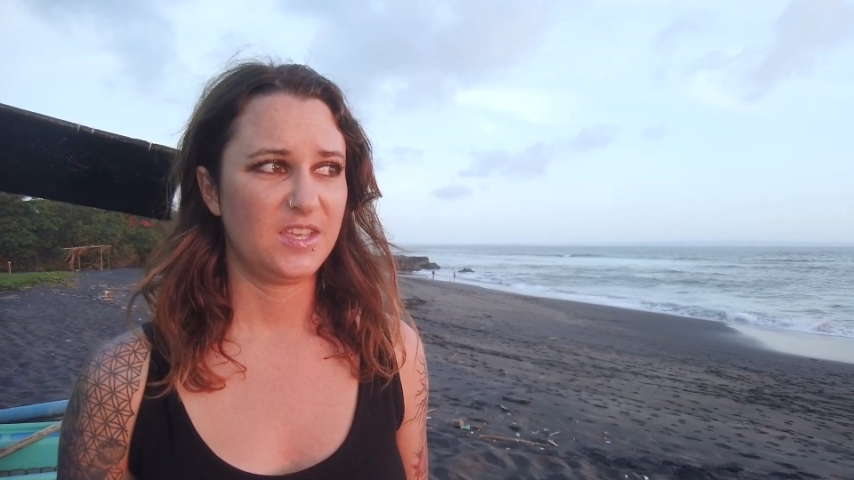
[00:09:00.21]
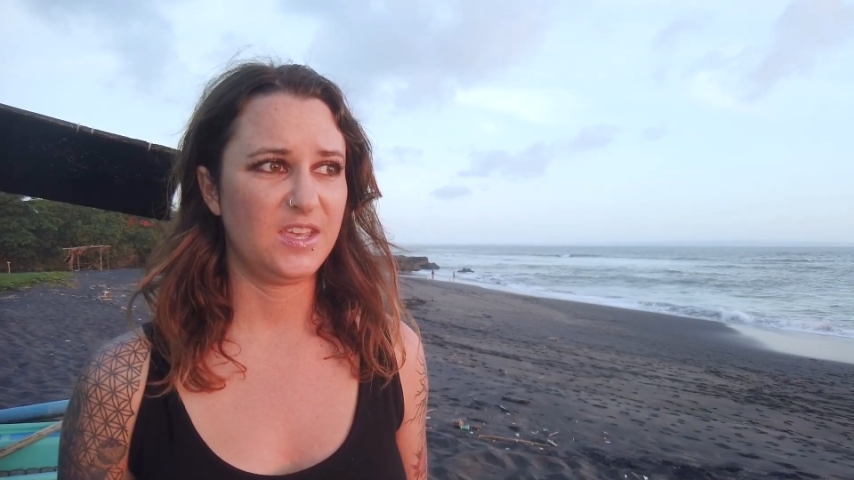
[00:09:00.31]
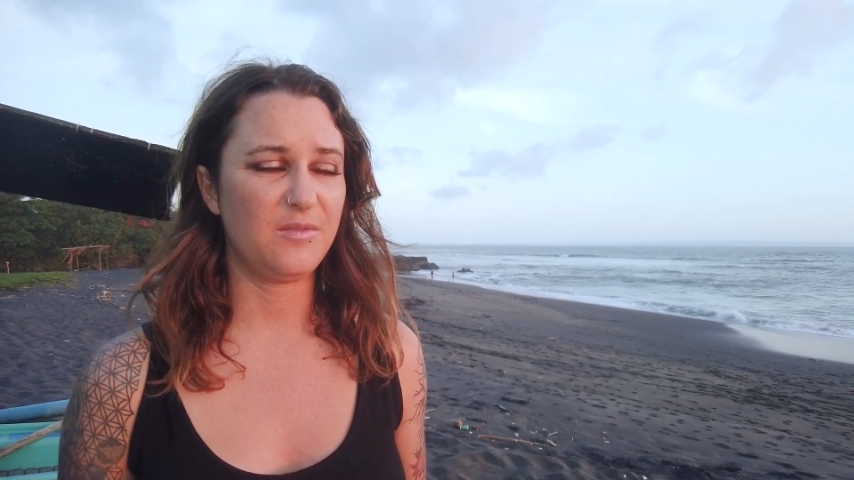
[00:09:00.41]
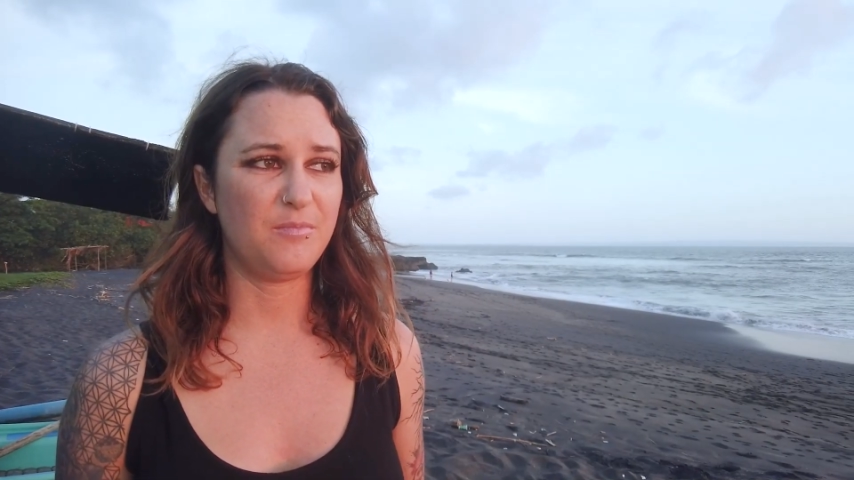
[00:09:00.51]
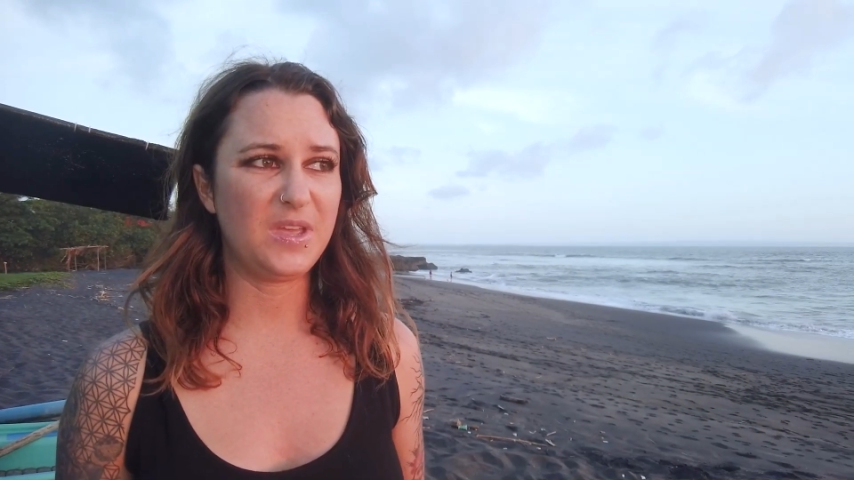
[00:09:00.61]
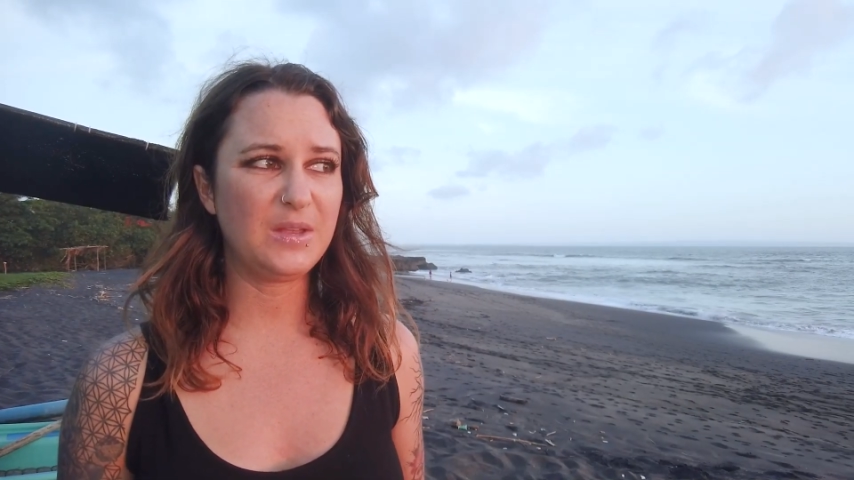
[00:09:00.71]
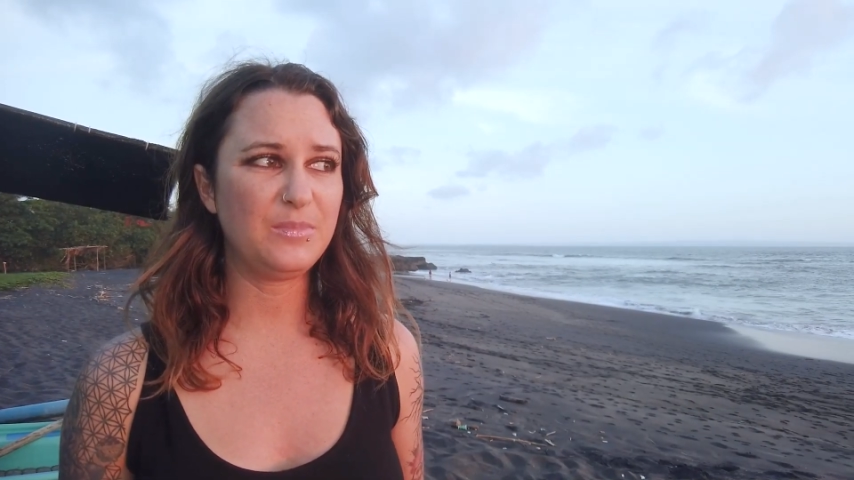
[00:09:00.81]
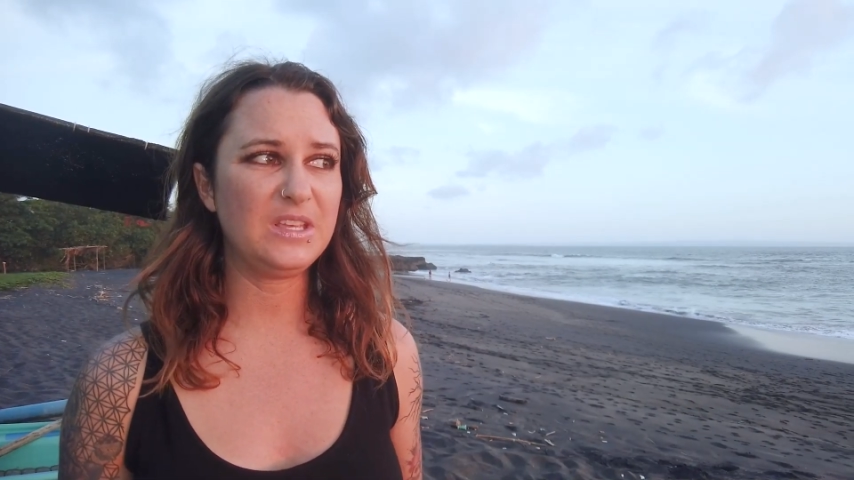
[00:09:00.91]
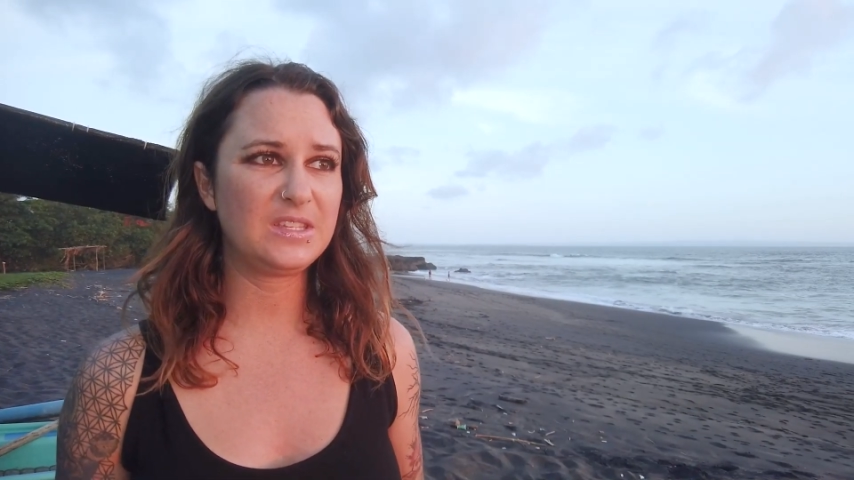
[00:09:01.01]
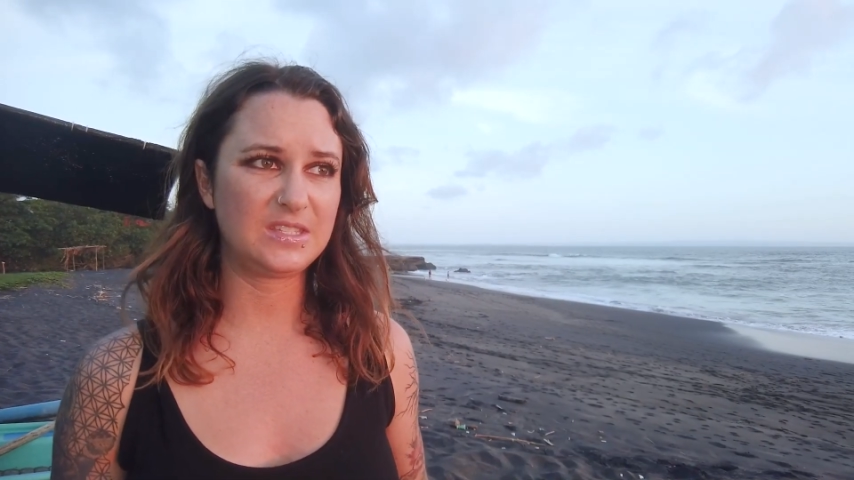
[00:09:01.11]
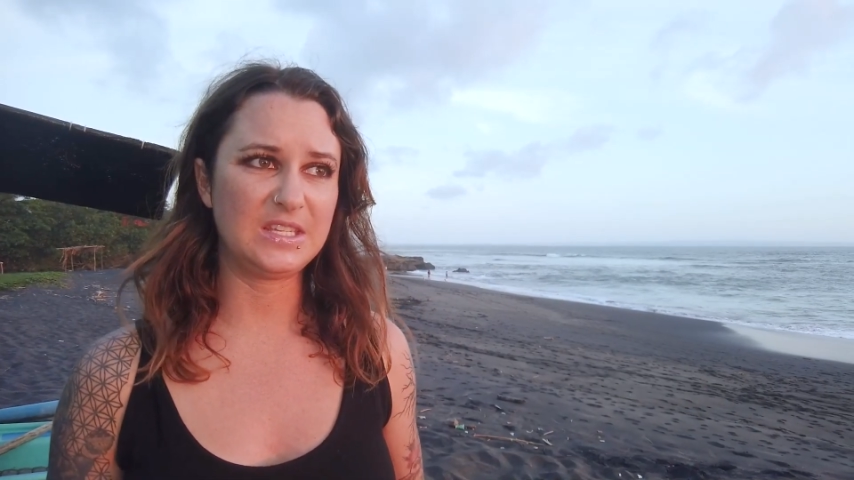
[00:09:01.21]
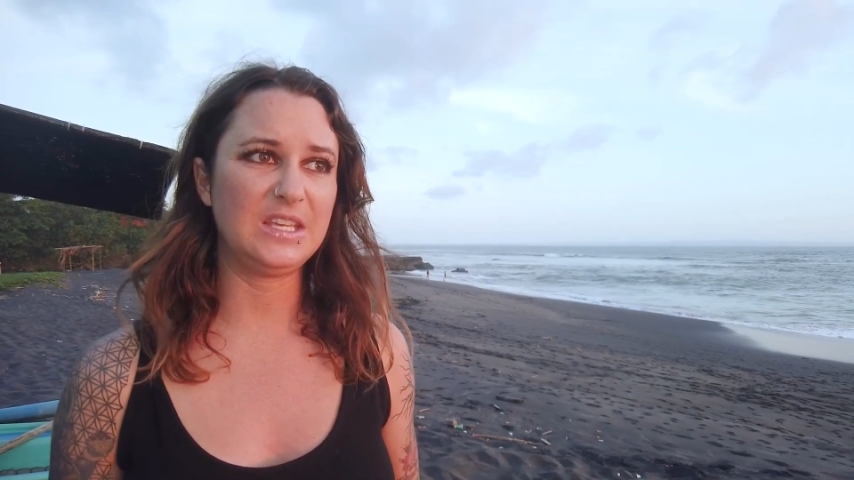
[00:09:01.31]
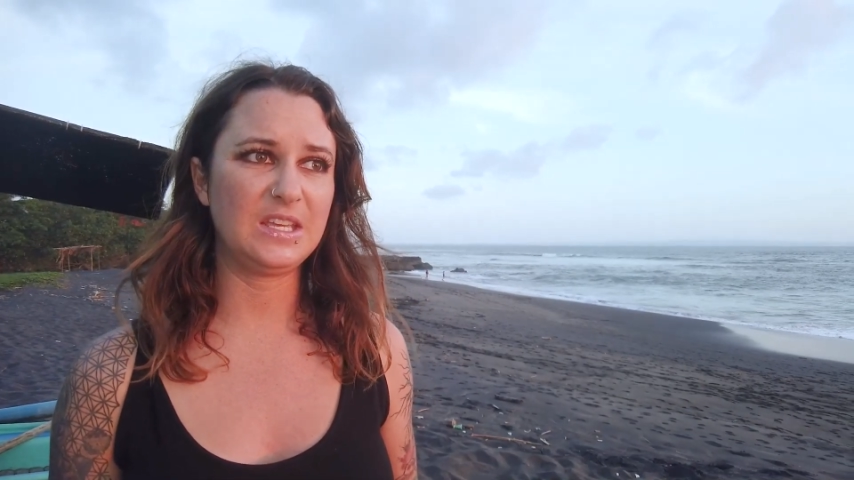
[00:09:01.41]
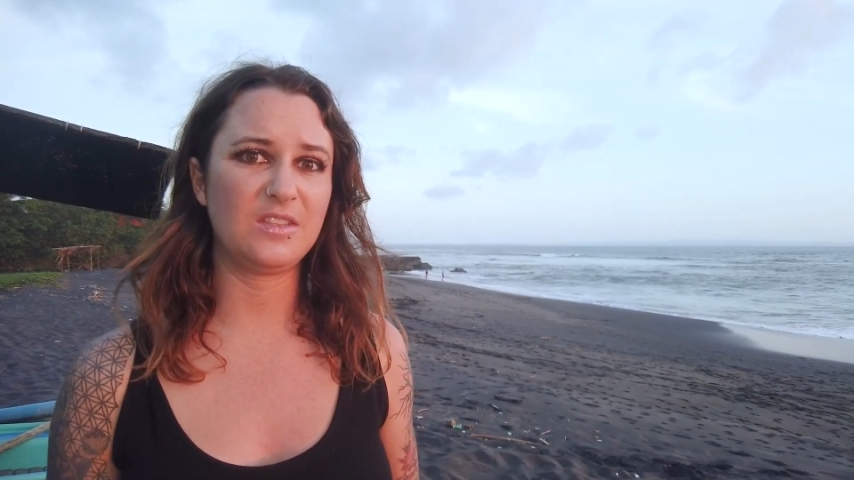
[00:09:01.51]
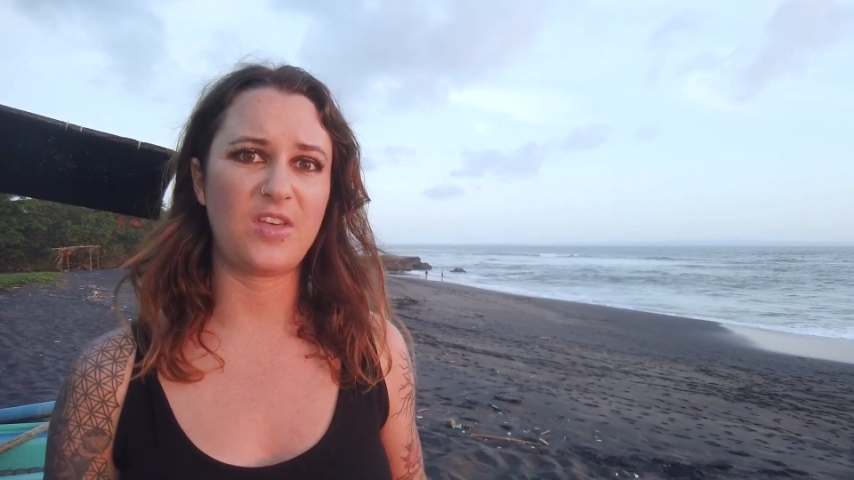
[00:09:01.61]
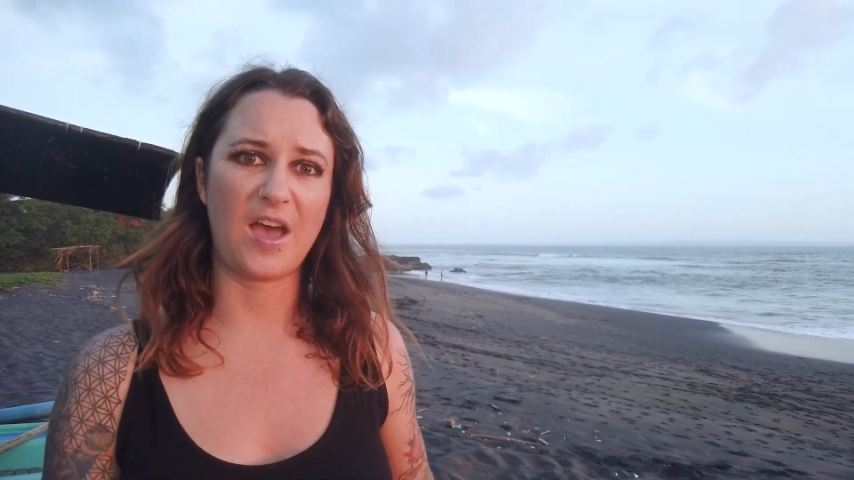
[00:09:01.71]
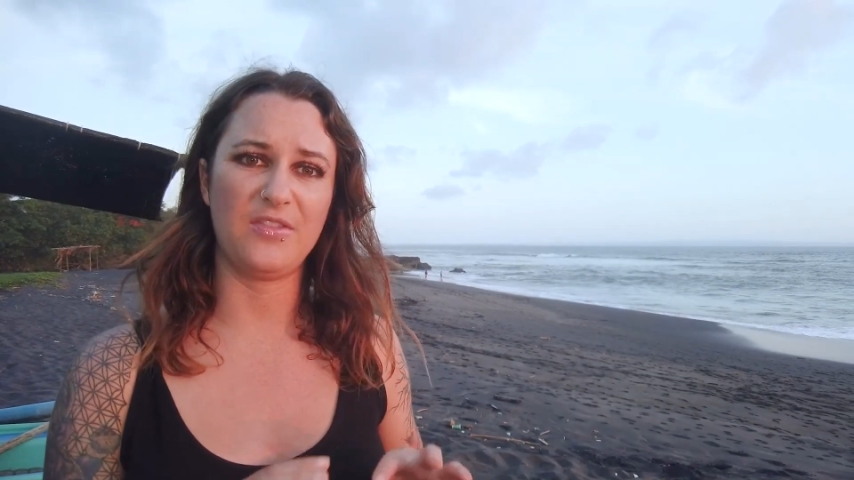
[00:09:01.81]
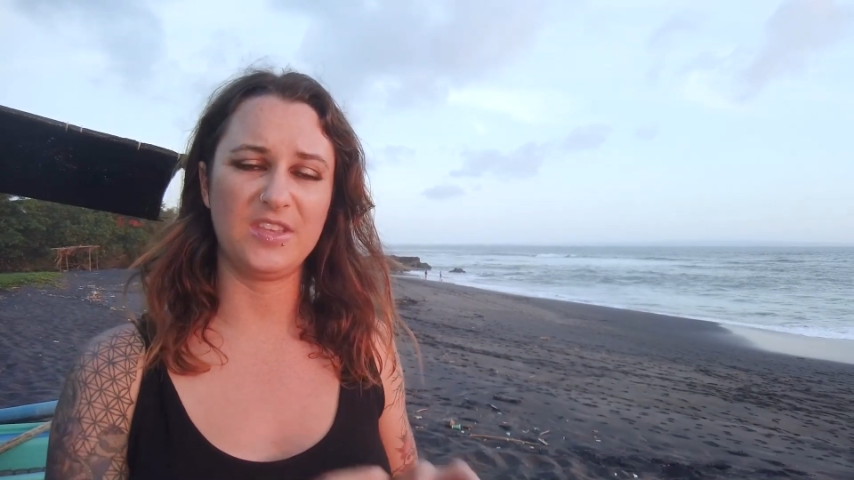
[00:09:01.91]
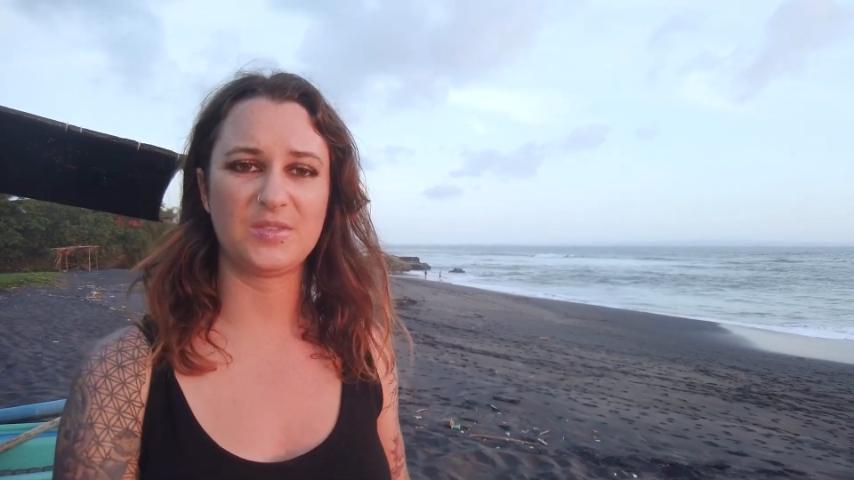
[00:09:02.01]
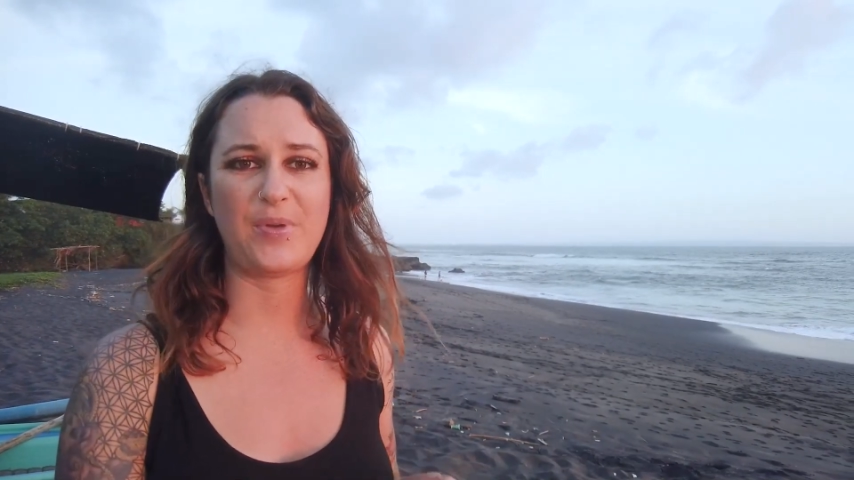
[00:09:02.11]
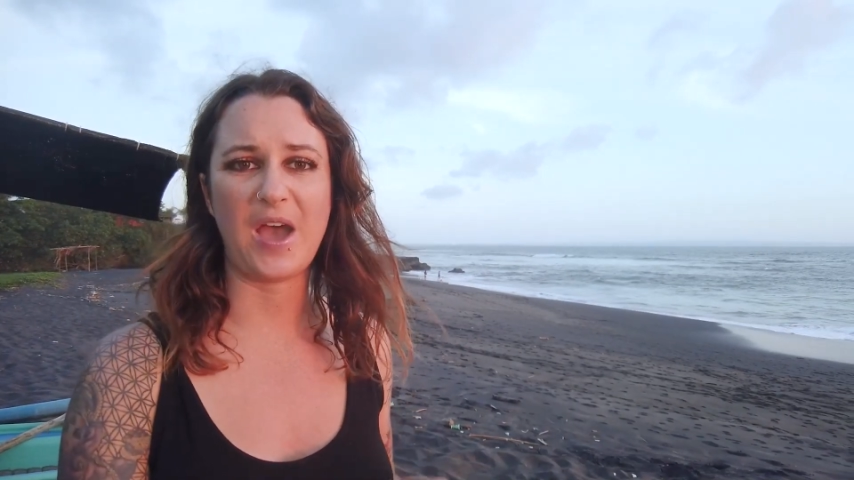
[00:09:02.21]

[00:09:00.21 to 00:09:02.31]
it made me see that this